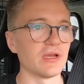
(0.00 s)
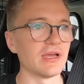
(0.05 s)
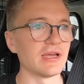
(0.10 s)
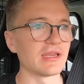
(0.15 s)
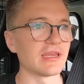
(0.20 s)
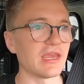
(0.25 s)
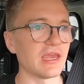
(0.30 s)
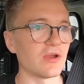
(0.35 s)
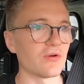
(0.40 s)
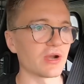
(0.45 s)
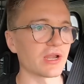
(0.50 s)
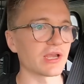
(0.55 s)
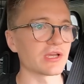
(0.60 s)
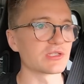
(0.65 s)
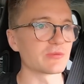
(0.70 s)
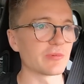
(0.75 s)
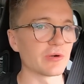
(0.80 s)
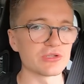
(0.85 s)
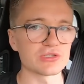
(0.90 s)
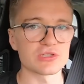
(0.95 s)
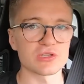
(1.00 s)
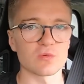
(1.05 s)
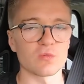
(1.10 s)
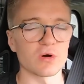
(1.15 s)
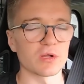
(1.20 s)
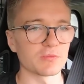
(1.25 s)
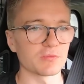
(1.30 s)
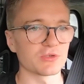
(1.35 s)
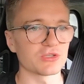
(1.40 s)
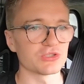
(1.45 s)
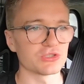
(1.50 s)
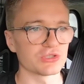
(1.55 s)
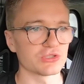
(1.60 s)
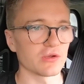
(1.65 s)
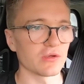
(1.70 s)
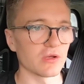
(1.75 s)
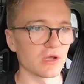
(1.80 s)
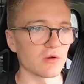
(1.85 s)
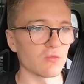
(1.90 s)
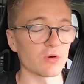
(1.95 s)
gearing, as opposed to the 1
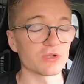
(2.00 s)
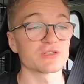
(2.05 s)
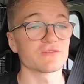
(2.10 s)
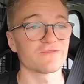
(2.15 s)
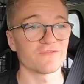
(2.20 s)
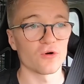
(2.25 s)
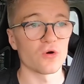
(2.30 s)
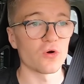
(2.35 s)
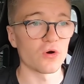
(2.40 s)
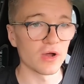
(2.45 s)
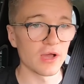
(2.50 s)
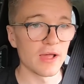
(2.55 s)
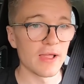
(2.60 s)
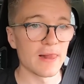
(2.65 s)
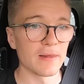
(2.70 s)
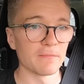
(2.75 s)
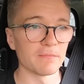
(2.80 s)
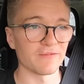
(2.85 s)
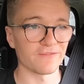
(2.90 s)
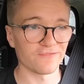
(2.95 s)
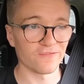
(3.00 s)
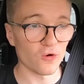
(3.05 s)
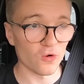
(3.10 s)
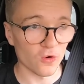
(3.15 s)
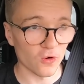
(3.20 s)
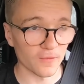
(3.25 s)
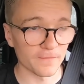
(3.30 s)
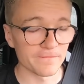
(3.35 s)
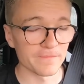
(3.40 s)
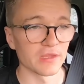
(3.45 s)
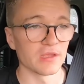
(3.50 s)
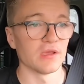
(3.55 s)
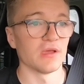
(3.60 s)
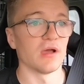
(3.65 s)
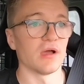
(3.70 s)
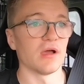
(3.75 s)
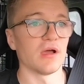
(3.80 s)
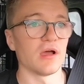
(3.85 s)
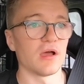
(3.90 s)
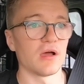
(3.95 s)
to 4 before.
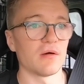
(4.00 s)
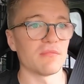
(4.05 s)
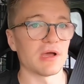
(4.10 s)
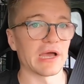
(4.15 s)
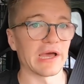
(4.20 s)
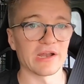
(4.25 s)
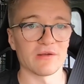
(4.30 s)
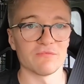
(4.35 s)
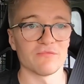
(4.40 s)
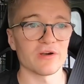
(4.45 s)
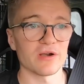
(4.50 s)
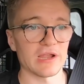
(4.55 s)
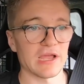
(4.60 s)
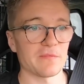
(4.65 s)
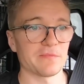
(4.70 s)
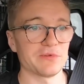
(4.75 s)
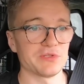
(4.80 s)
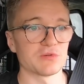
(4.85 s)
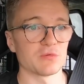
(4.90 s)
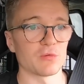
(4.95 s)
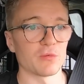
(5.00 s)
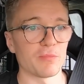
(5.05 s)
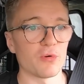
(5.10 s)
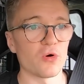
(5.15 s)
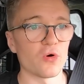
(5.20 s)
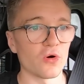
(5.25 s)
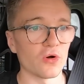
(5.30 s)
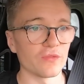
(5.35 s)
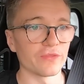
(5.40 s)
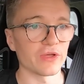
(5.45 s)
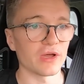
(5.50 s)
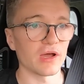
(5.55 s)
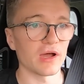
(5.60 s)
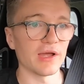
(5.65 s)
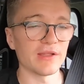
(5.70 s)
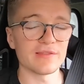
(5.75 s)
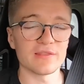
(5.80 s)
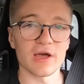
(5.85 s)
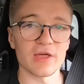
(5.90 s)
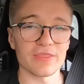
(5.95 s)
And I'm very happy to report that
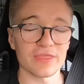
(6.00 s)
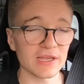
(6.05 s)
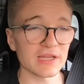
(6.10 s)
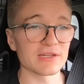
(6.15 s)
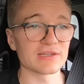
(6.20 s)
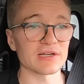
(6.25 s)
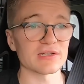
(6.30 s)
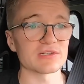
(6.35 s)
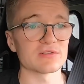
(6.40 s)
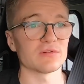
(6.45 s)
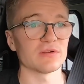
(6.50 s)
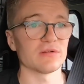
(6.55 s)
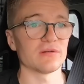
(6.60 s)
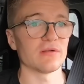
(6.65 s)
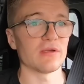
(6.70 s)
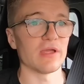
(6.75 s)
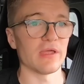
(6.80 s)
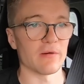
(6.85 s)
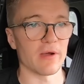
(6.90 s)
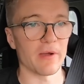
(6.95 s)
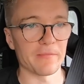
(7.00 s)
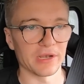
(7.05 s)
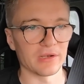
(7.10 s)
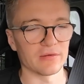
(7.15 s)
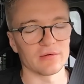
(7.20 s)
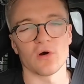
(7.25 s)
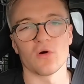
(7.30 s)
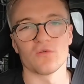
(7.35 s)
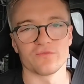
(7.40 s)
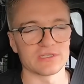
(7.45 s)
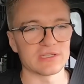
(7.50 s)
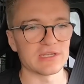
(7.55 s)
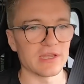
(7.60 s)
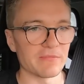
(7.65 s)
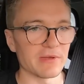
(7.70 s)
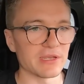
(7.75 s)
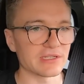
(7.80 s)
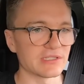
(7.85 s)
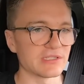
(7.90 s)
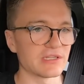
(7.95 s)
I think it does. I mean, obviously it
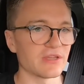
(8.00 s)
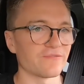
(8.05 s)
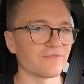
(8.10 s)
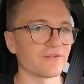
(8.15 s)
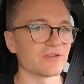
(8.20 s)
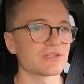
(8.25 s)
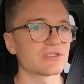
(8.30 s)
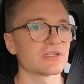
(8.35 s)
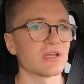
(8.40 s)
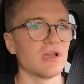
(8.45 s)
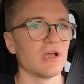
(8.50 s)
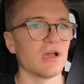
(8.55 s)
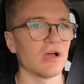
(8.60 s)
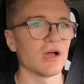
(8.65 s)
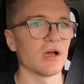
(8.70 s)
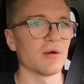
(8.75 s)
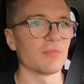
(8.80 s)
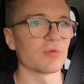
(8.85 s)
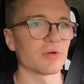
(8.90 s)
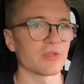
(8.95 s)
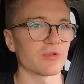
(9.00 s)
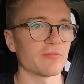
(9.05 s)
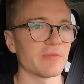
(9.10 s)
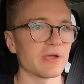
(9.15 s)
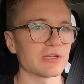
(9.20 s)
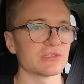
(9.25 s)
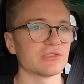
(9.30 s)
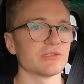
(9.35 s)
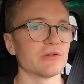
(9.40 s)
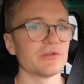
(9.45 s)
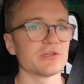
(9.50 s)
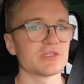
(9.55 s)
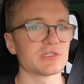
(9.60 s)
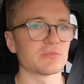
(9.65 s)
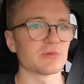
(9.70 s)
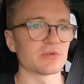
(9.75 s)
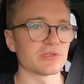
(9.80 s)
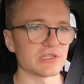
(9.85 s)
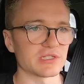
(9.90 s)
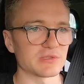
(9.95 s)
makes a difference, but whether it makes a
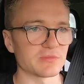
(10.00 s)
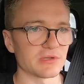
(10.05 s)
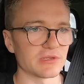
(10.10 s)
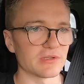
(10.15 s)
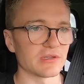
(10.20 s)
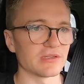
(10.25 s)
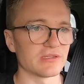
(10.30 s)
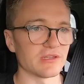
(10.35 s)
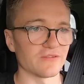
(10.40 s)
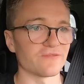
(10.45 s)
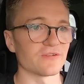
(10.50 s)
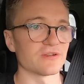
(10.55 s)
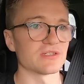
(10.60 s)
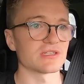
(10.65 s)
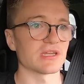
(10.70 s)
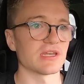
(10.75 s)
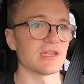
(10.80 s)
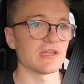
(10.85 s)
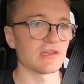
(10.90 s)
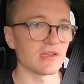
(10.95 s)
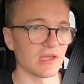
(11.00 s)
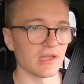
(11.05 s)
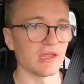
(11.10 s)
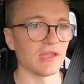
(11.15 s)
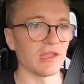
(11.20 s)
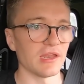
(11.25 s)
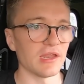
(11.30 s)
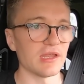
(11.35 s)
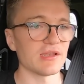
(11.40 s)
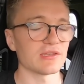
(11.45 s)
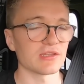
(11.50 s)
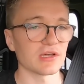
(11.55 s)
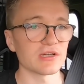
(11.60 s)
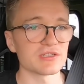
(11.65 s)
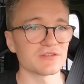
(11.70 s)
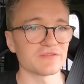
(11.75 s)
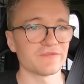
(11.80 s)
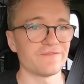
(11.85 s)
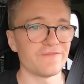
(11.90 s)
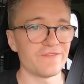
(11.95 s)
noticeable difference, and it
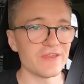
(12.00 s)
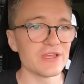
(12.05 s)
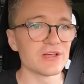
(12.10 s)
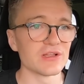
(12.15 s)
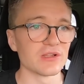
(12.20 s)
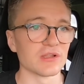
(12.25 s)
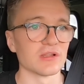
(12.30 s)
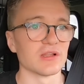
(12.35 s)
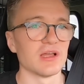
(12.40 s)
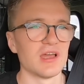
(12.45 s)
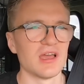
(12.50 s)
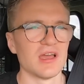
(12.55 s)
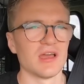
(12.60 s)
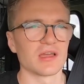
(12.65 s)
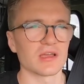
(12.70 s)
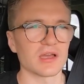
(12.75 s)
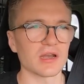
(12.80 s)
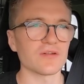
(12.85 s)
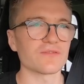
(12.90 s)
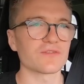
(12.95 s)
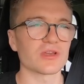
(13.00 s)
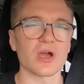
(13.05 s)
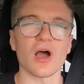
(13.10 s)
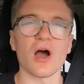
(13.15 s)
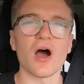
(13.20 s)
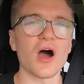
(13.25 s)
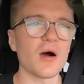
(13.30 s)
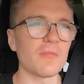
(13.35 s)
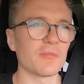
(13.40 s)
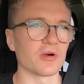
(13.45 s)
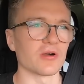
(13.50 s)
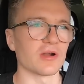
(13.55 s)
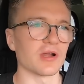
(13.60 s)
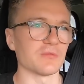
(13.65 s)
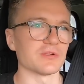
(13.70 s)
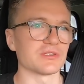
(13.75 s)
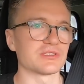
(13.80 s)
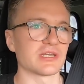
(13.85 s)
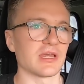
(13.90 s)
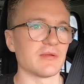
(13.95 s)
does feel kind of calmer, I
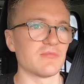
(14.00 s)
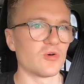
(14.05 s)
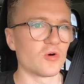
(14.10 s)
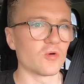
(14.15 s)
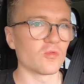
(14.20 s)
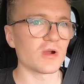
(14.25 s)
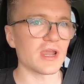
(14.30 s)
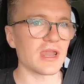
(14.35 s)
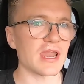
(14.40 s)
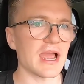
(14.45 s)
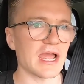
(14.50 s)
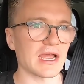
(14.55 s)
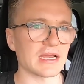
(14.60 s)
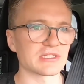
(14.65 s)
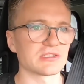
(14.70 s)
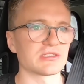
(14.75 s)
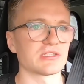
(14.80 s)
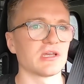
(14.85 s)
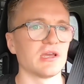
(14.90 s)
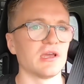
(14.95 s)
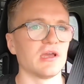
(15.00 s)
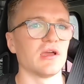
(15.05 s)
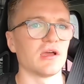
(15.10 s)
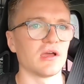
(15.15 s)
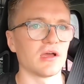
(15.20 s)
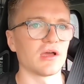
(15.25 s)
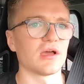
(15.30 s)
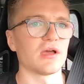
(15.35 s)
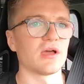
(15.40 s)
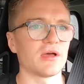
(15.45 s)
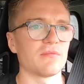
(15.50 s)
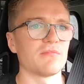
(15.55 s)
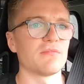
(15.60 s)
would say, more relaxed at